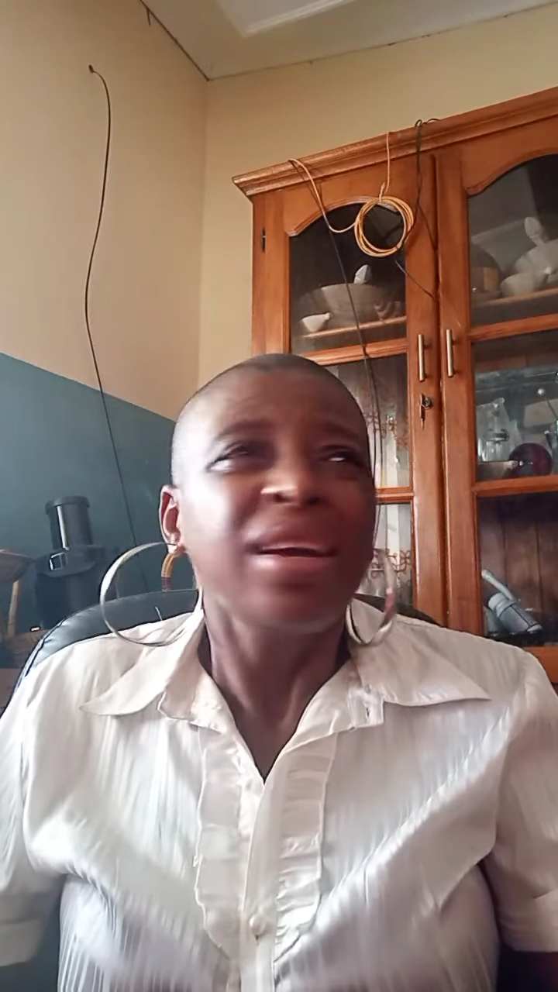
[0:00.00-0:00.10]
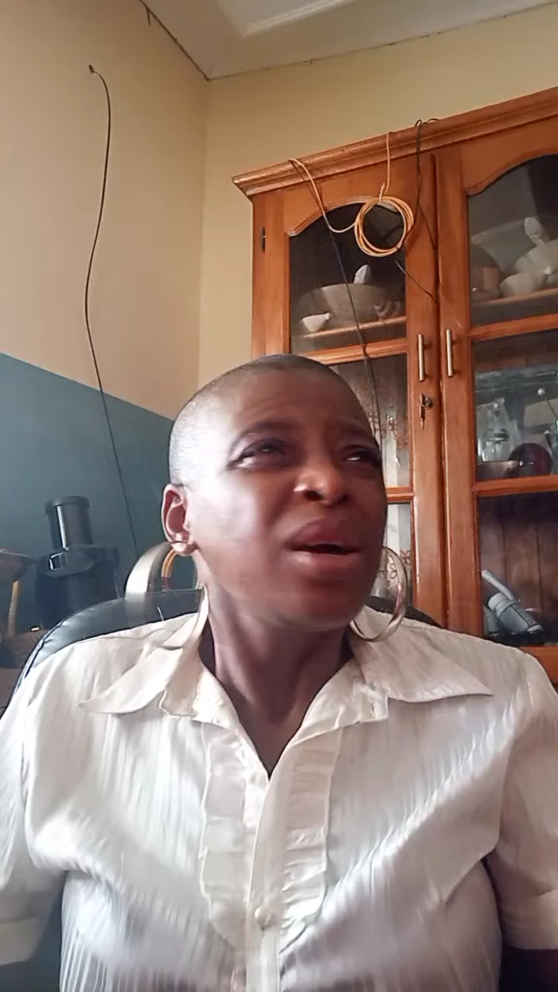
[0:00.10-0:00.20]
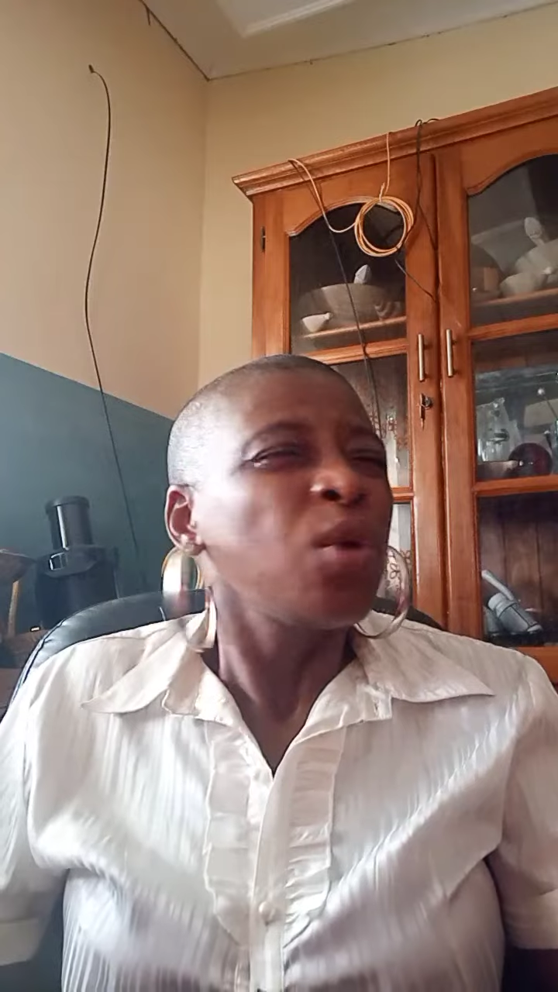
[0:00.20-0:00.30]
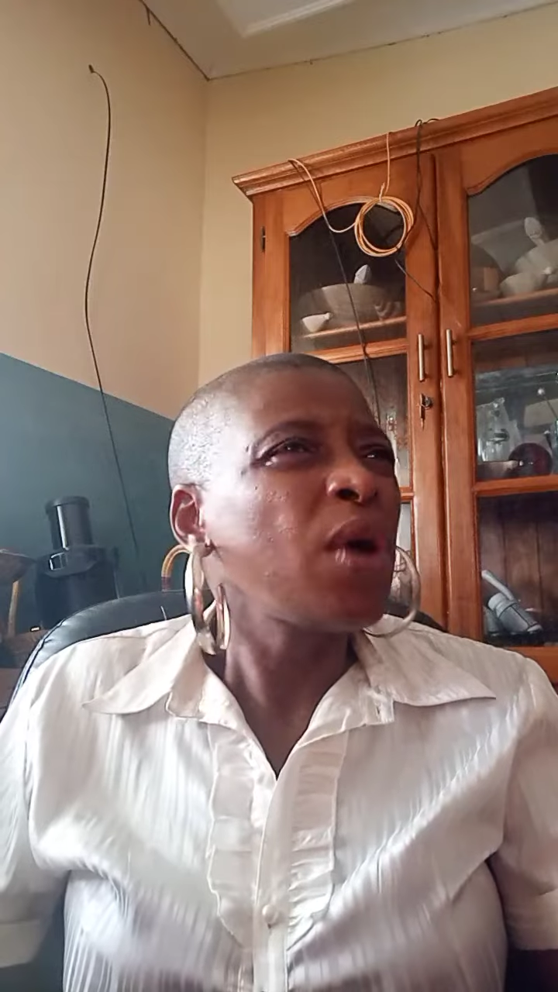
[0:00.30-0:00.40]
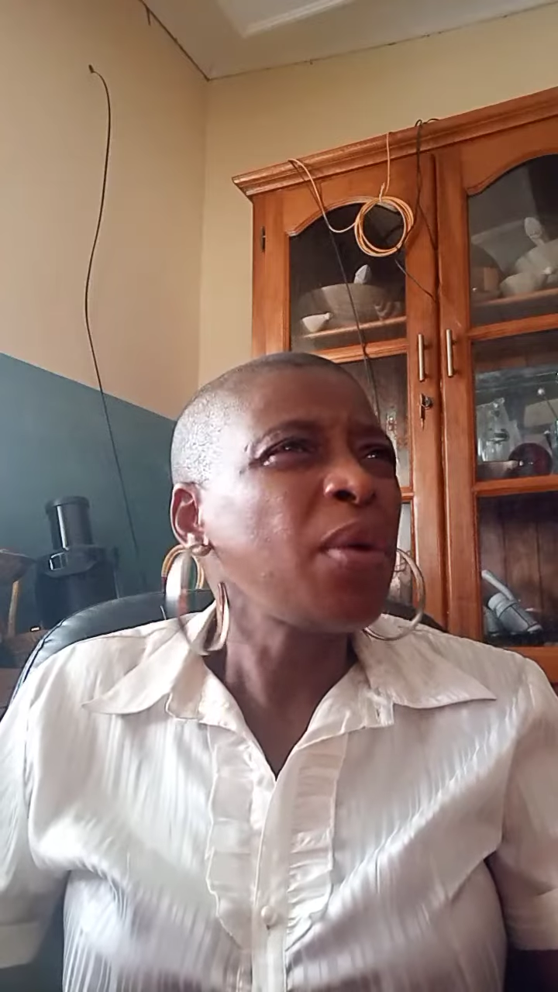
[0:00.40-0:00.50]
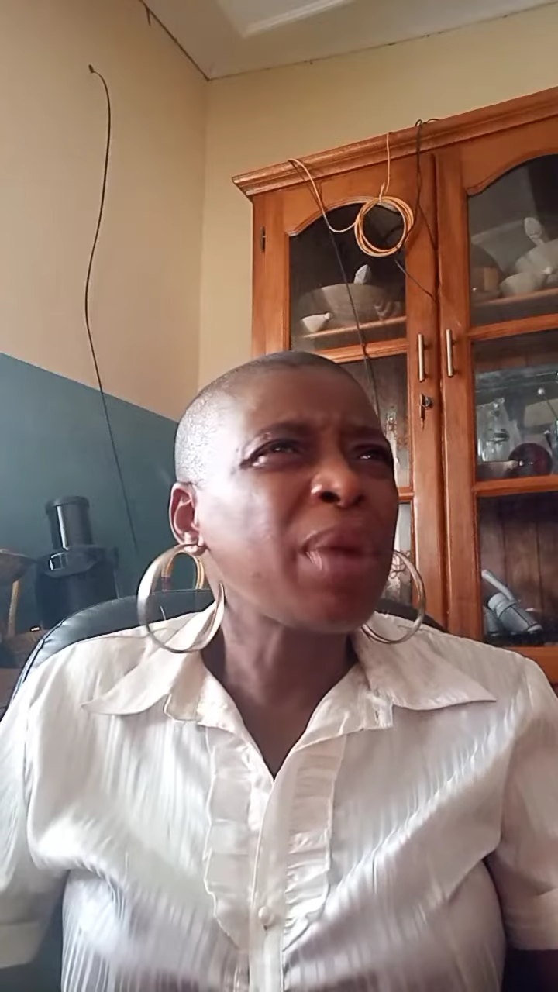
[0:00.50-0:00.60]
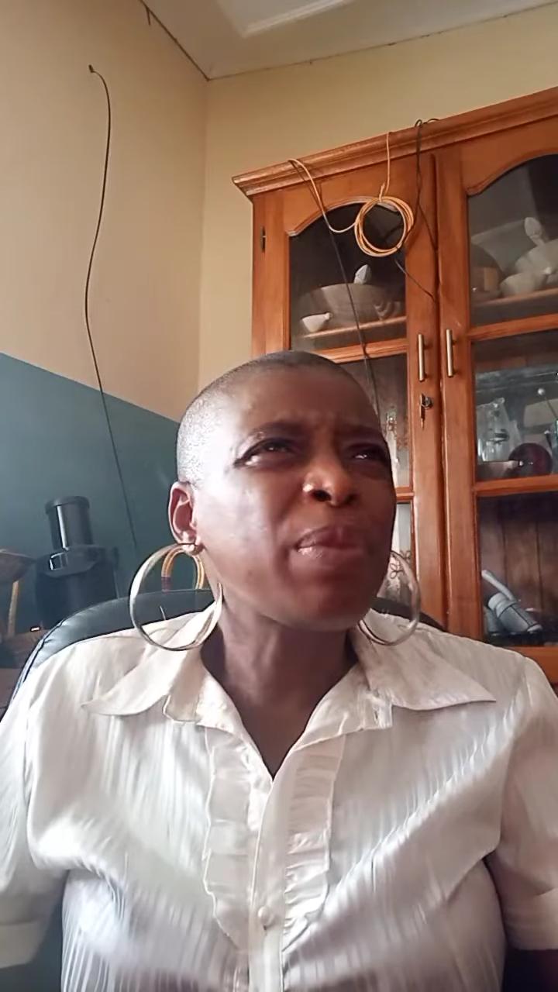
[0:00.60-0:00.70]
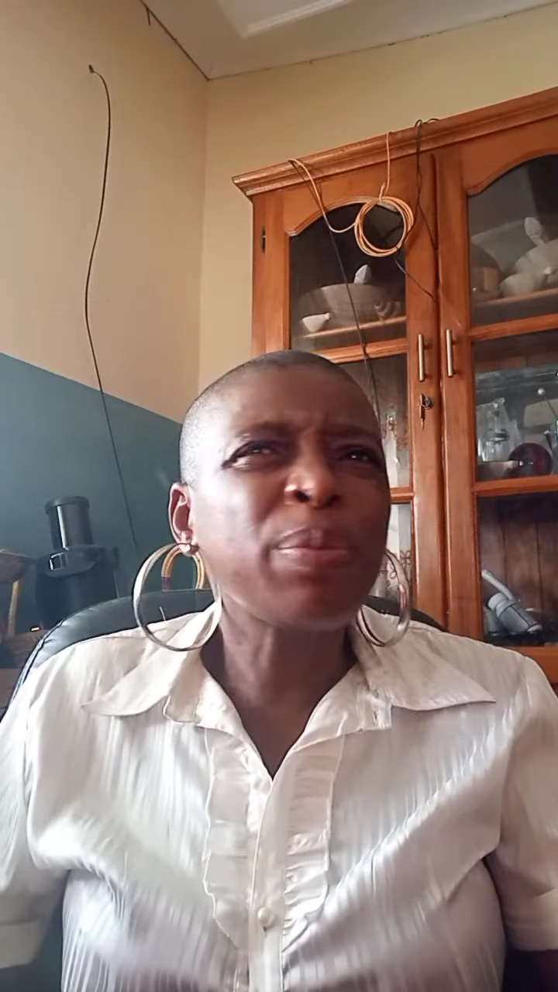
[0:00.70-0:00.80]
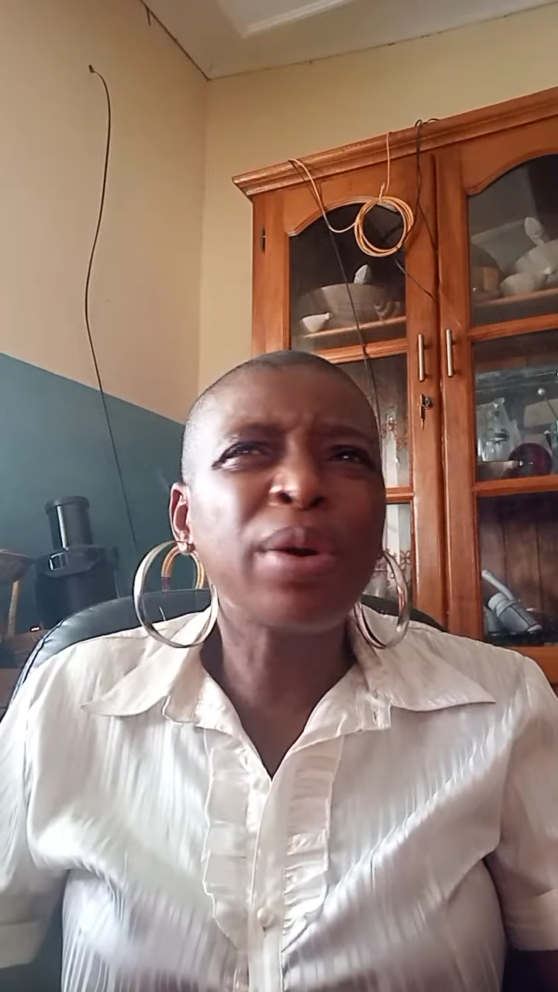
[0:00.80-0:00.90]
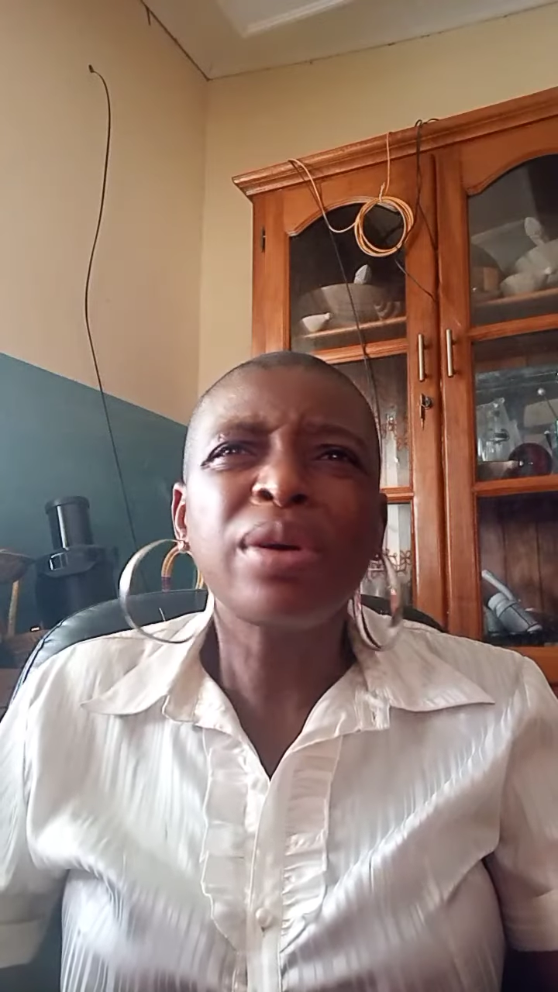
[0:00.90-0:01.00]
Why were
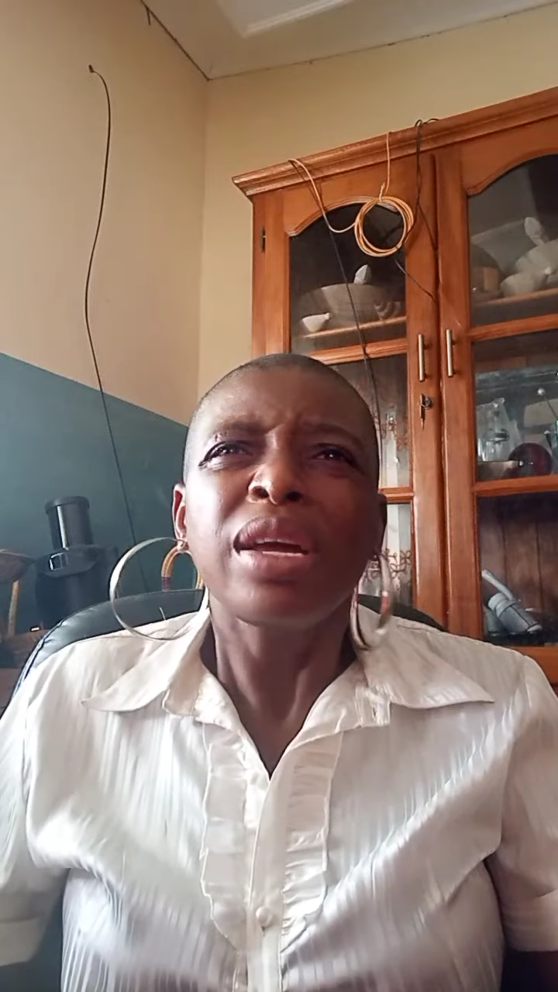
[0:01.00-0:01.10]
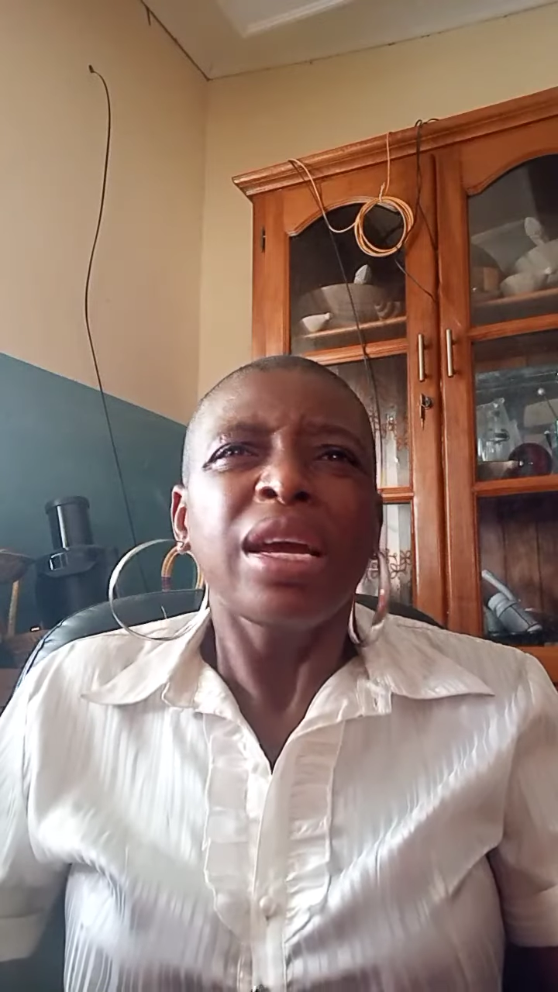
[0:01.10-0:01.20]
people